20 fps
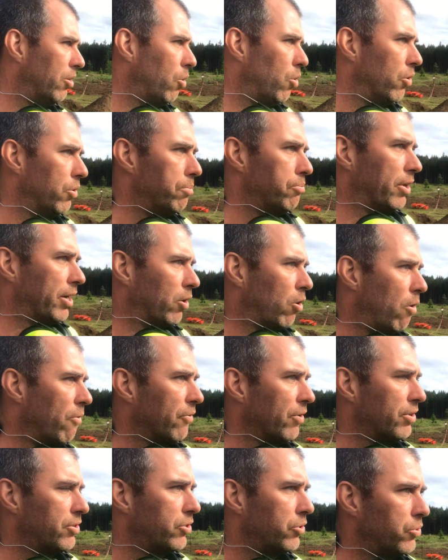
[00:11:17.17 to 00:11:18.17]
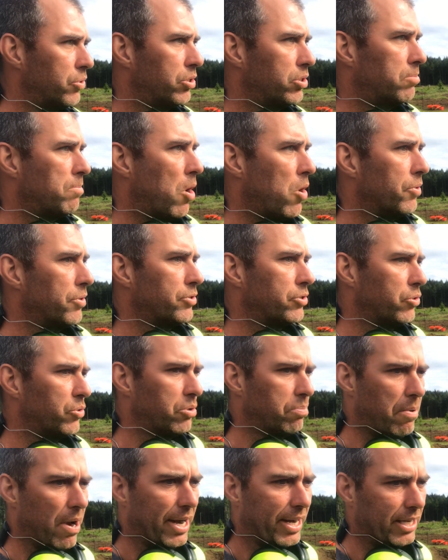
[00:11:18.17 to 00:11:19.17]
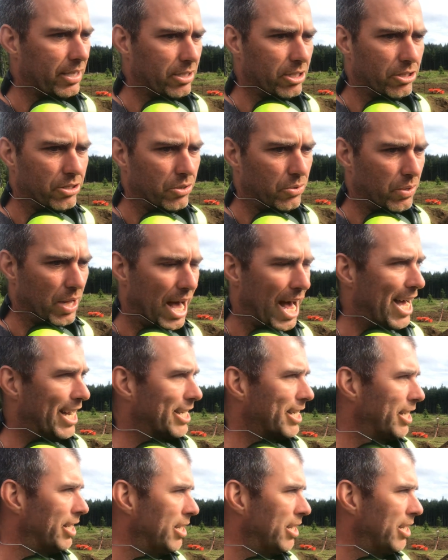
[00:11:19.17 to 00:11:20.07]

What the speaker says: or bring over a smaller tooth bucket to do that.